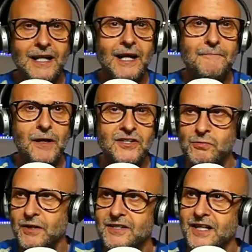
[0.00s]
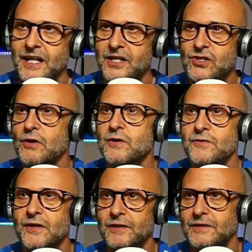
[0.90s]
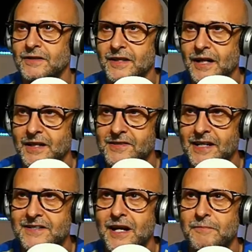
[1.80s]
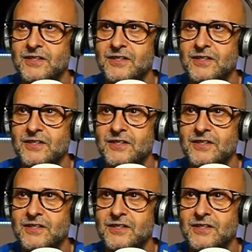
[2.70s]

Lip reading: I just wanted to kind of show you the kind of setup.